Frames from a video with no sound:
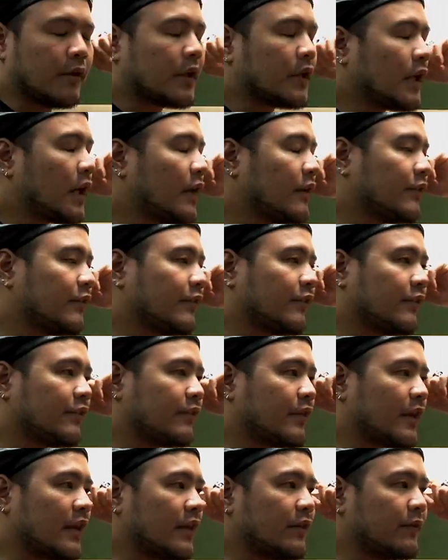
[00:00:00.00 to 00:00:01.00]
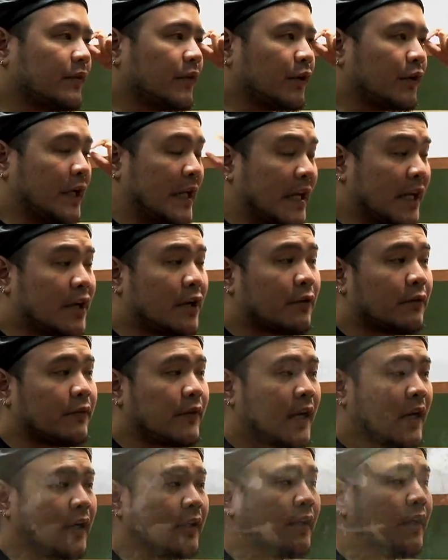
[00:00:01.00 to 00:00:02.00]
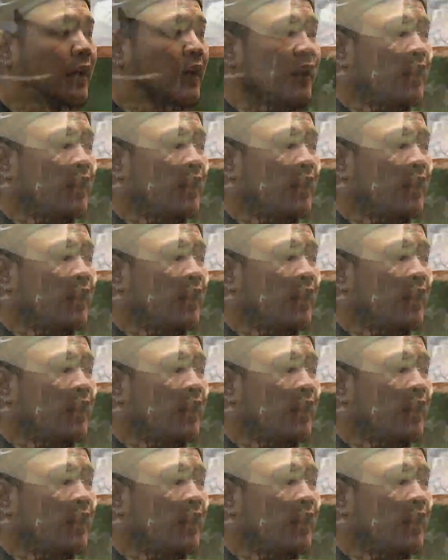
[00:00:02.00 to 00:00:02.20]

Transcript: the Colossus is that if you're an ICO fan,